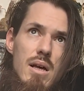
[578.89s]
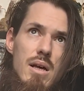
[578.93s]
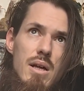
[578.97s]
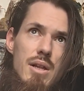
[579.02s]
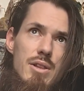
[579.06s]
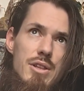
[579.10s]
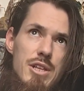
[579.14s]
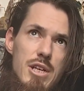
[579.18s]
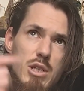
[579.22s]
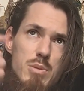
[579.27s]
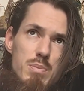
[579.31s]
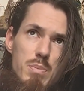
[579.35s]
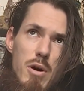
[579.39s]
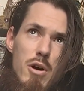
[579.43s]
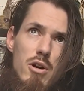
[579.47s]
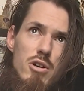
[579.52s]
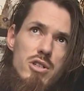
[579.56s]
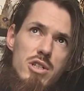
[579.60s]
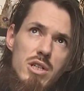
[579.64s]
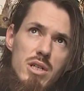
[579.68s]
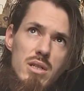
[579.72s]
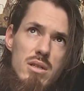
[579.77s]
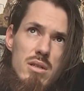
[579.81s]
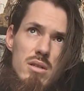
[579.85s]
this
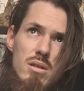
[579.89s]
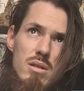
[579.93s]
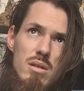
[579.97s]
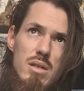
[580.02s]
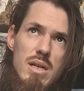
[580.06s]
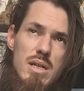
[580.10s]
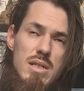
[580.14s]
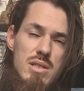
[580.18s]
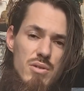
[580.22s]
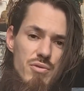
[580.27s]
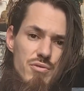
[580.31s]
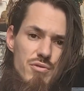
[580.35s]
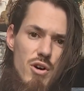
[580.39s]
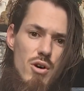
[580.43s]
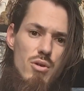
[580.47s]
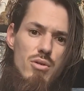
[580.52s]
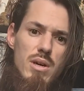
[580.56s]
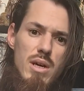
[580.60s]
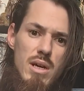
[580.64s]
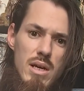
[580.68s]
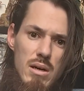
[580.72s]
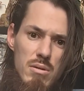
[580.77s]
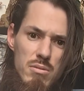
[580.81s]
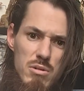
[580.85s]
person is
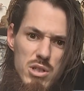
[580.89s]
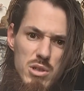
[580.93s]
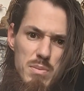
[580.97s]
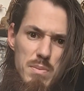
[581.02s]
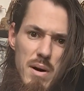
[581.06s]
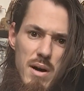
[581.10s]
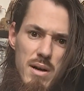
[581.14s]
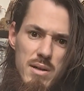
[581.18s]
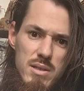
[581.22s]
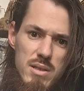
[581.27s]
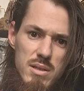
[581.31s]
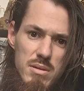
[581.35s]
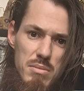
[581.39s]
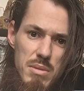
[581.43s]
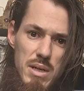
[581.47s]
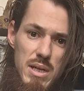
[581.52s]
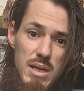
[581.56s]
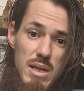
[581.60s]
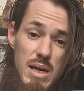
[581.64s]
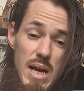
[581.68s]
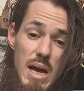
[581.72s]
evoking a response in me.